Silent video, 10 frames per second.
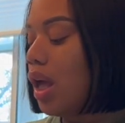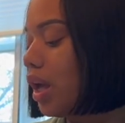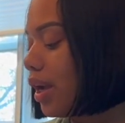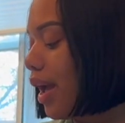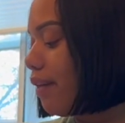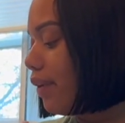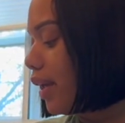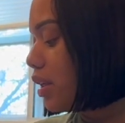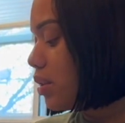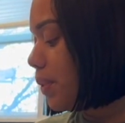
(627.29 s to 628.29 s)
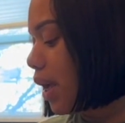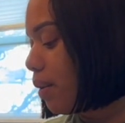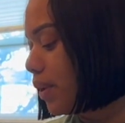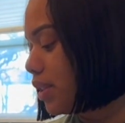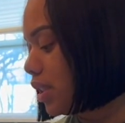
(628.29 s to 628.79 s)
agave because we
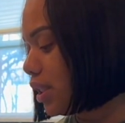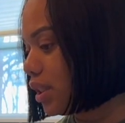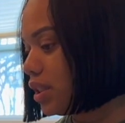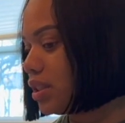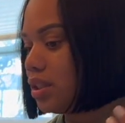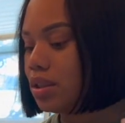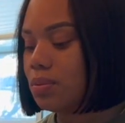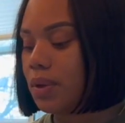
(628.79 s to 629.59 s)
always need this this is